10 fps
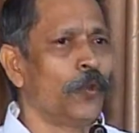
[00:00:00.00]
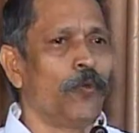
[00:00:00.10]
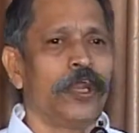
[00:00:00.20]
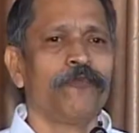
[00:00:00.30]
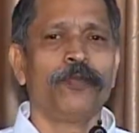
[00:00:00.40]

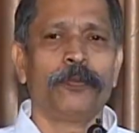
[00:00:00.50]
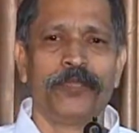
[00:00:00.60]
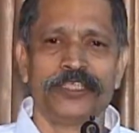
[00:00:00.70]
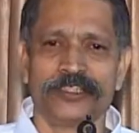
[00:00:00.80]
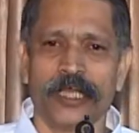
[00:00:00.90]
One of my
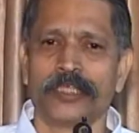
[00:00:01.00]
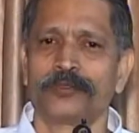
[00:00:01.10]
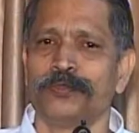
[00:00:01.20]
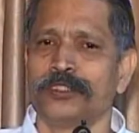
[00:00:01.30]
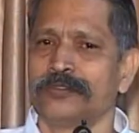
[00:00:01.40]
patients
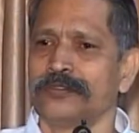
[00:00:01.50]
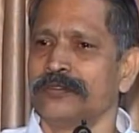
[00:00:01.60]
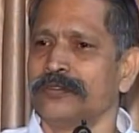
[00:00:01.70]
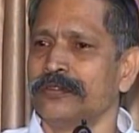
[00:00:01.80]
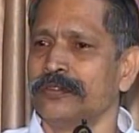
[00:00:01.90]
asked me,
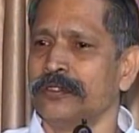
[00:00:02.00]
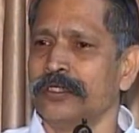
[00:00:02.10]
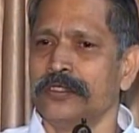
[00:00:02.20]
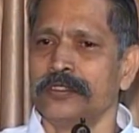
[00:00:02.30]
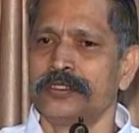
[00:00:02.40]

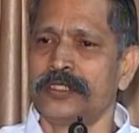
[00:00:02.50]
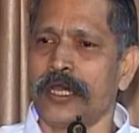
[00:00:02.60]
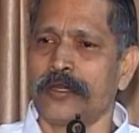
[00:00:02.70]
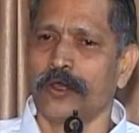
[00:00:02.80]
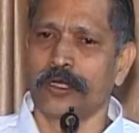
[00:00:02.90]

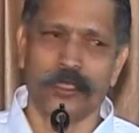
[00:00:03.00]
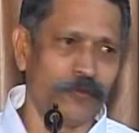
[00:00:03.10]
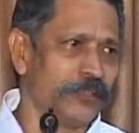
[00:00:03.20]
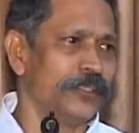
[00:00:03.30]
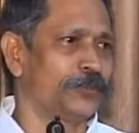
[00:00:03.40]
sir, you are
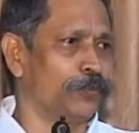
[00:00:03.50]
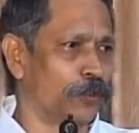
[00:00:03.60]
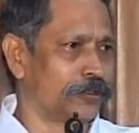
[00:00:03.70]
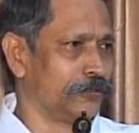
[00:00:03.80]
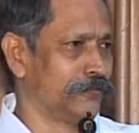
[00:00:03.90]
giving this book.